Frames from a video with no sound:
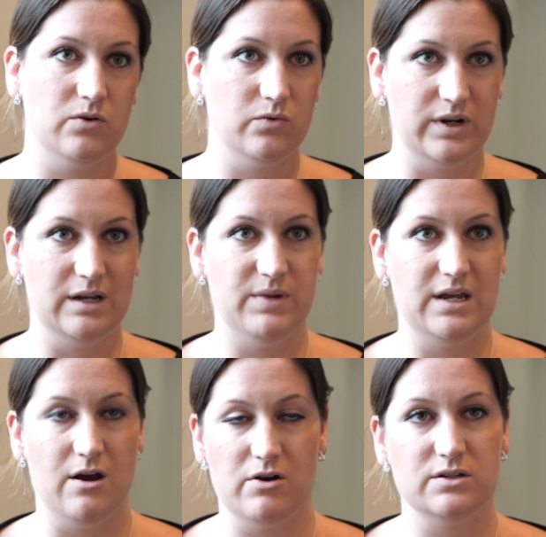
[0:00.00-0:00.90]
all really
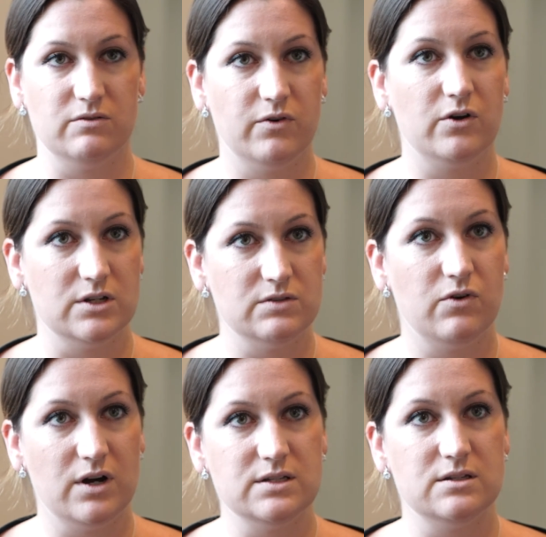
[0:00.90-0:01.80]
big areas of focus
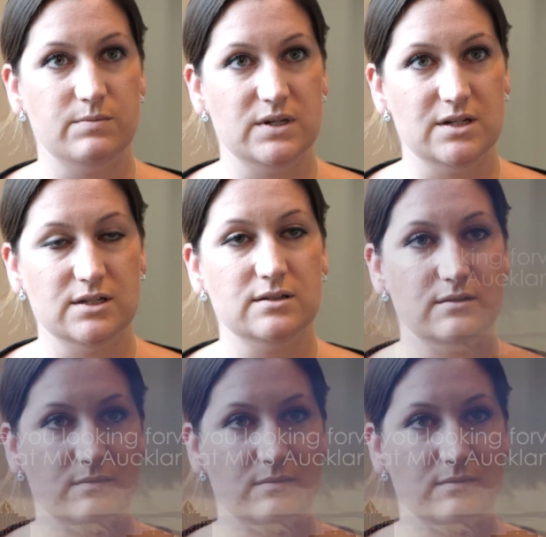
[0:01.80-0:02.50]
for us as a business.